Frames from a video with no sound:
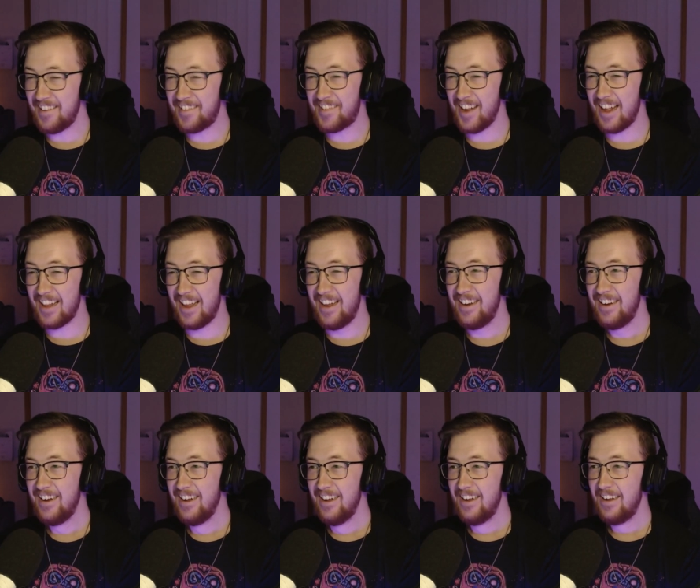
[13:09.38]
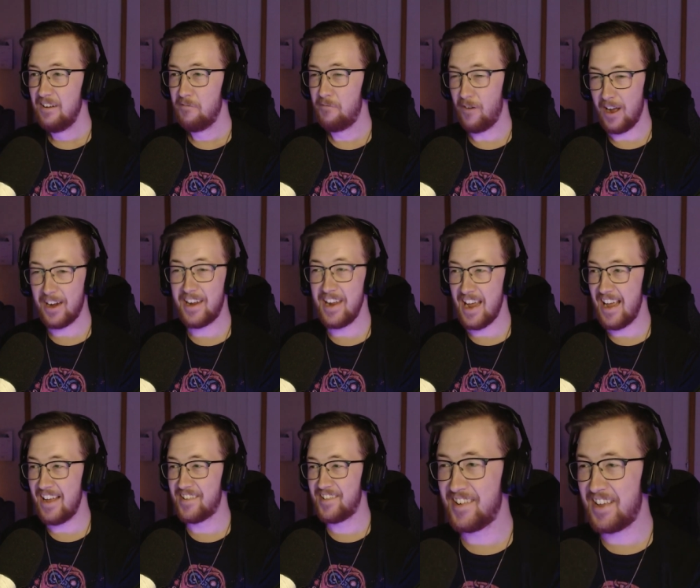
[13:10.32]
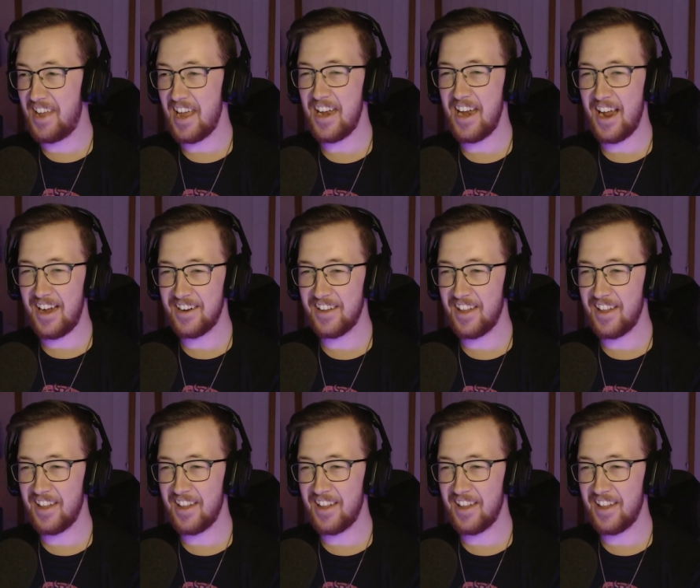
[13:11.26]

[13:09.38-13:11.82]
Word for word: sell it? Fuck yes, get out of